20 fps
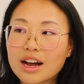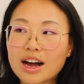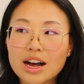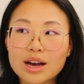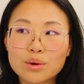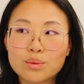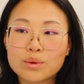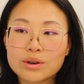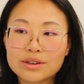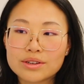
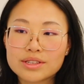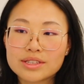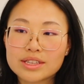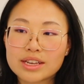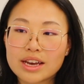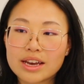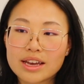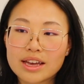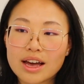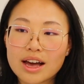I will
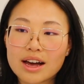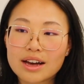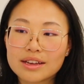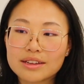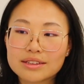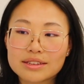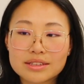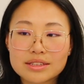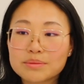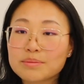say,
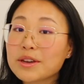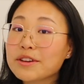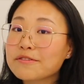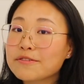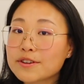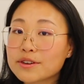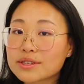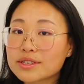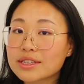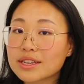this is my
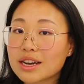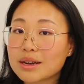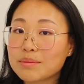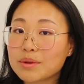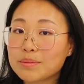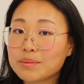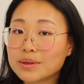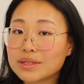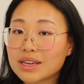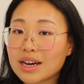first time
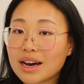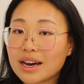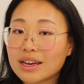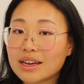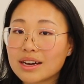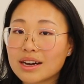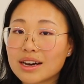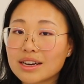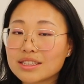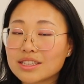in
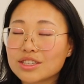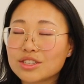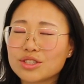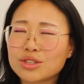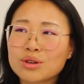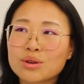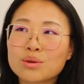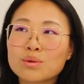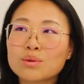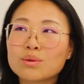Pattaya. I didn't
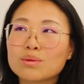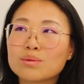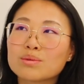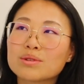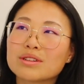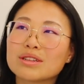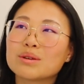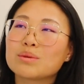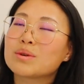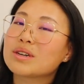know
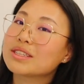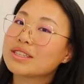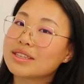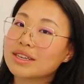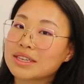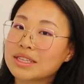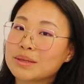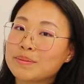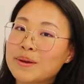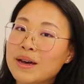really what
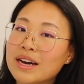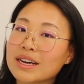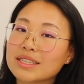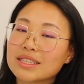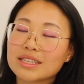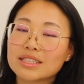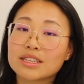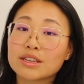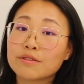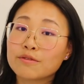to
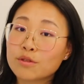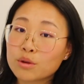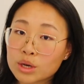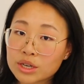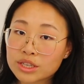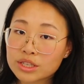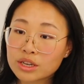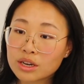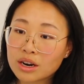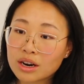expect. It's a
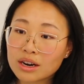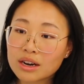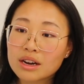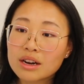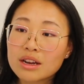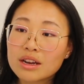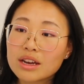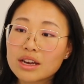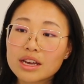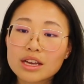4-star.
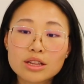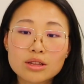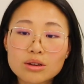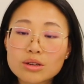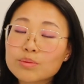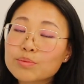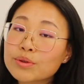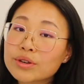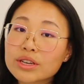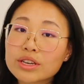It
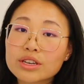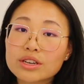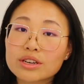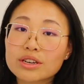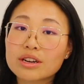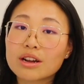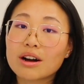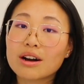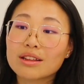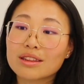looked pretty
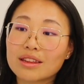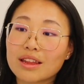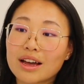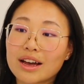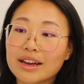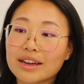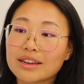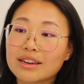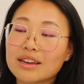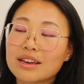good
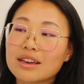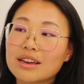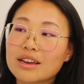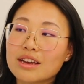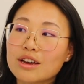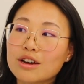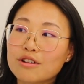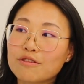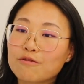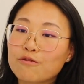online.
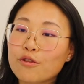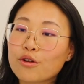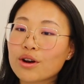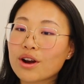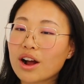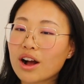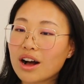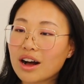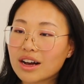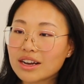
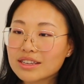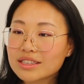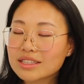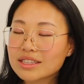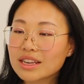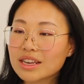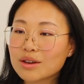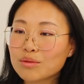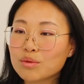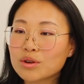For
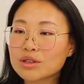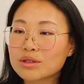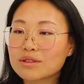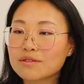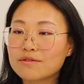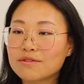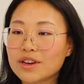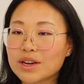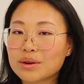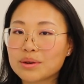us, it was
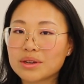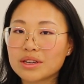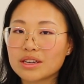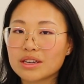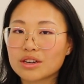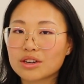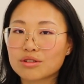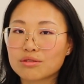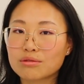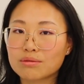
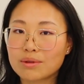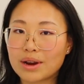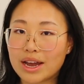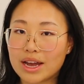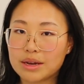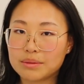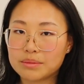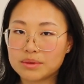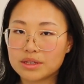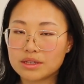very
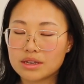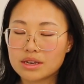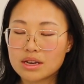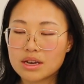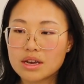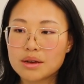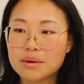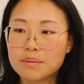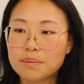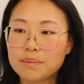crammed.
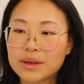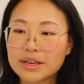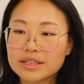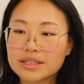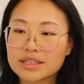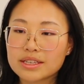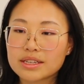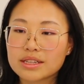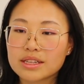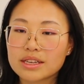
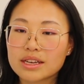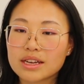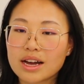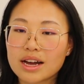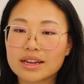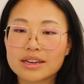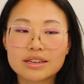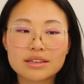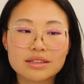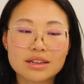Basically,
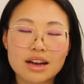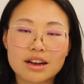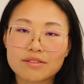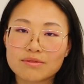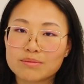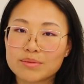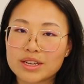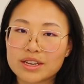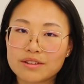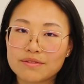I didn't
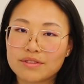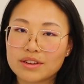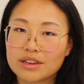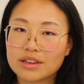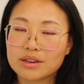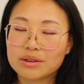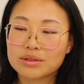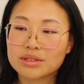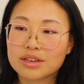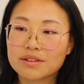have many
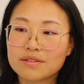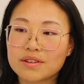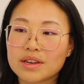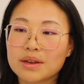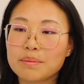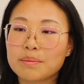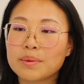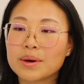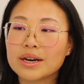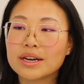videos of
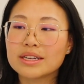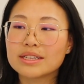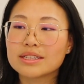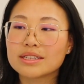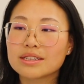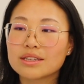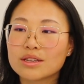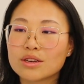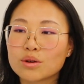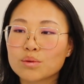it,
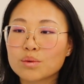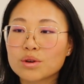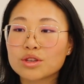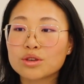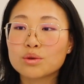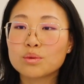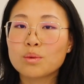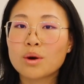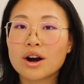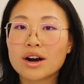but when
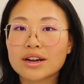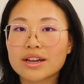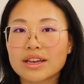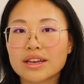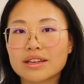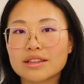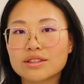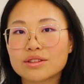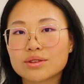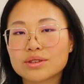you walk
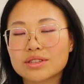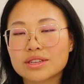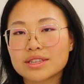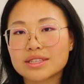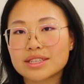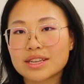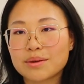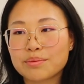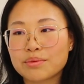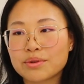in, there's a
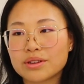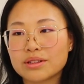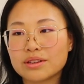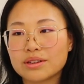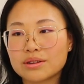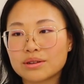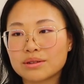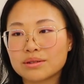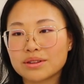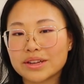separate
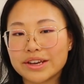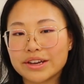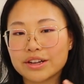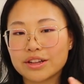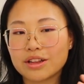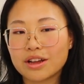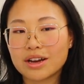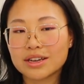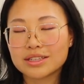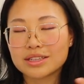little like
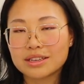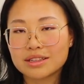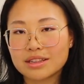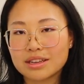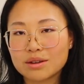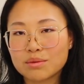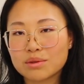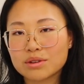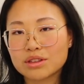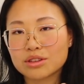closet
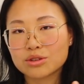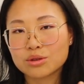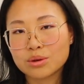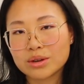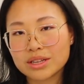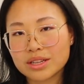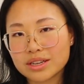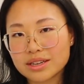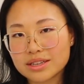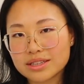thing where the
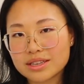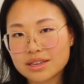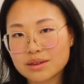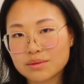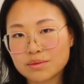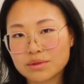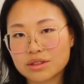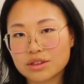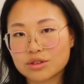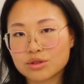toilet is
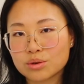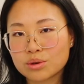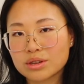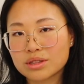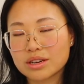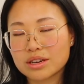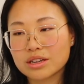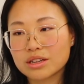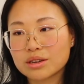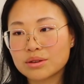in with a door
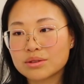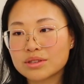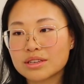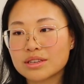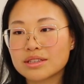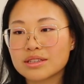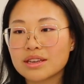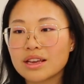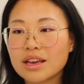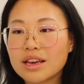that
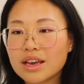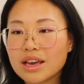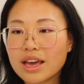closes.